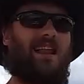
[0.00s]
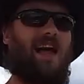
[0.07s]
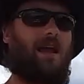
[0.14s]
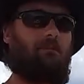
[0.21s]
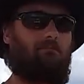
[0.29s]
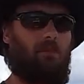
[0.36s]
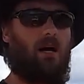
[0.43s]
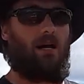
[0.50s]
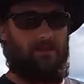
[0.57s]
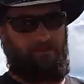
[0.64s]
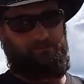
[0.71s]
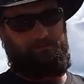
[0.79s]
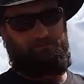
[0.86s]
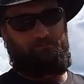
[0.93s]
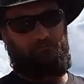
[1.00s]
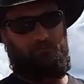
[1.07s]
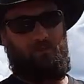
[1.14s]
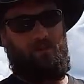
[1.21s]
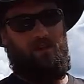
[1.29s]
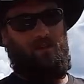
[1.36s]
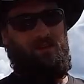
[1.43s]
like mud.
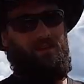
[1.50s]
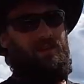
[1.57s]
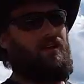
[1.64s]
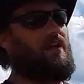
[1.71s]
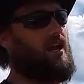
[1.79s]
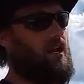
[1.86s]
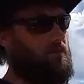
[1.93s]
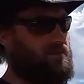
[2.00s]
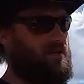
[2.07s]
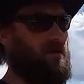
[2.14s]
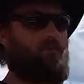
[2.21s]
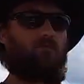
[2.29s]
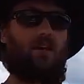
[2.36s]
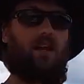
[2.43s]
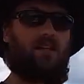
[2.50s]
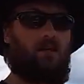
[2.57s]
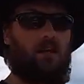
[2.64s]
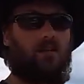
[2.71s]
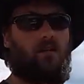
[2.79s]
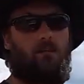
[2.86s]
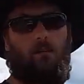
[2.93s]
It helps them
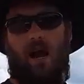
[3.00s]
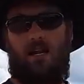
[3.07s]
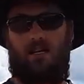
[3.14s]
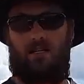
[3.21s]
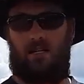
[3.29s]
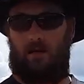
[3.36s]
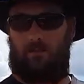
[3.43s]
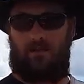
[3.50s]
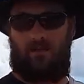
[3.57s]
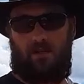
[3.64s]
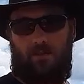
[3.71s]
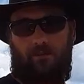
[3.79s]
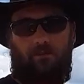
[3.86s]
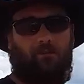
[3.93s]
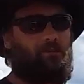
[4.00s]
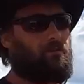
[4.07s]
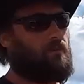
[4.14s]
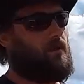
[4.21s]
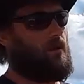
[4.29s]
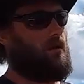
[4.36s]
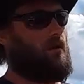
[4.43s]
regulate their body temperature.
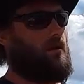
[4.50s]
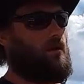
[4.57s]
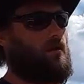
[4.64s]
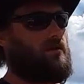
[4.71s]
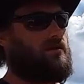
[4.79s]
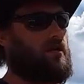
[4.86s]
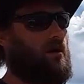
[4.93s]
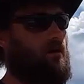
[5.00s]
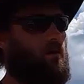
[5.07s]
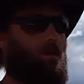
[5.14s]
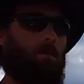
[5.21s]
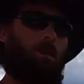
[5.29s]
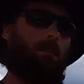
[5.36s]
So